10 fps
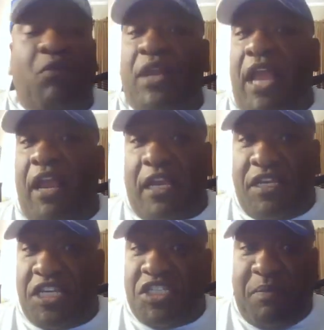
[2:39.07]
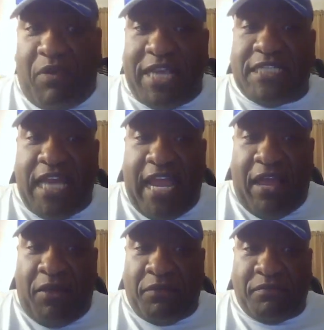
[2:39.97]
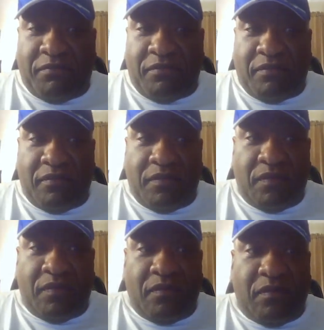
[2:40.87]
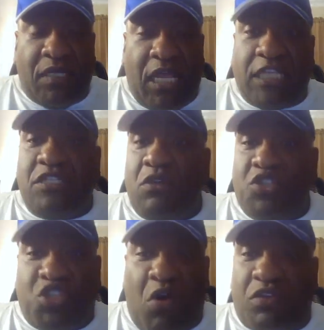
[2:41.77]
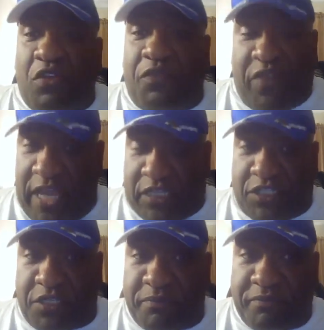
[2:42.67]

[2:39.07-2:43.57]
when air conditioning breaks down, it's no joke to fix.